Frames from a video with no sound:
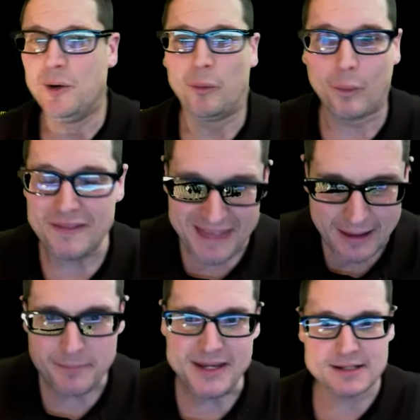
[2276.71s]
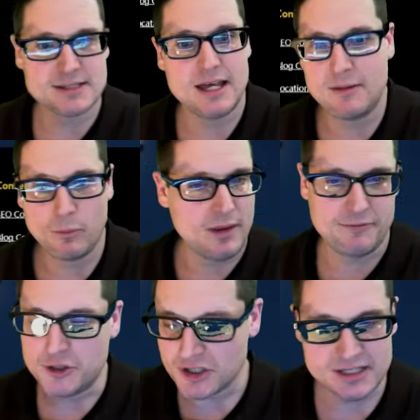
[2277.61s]
With that being said, if you
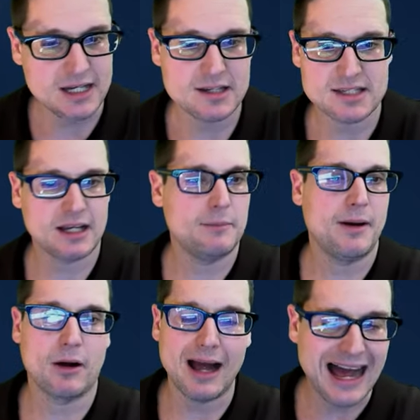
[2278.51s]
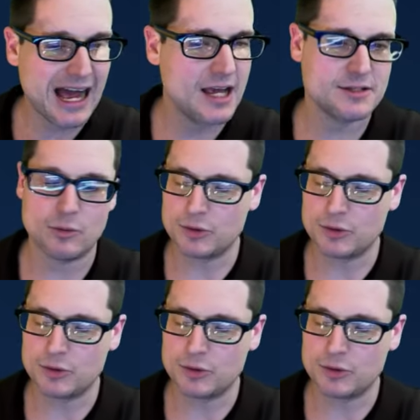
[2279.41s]
just need a second pair of eyes or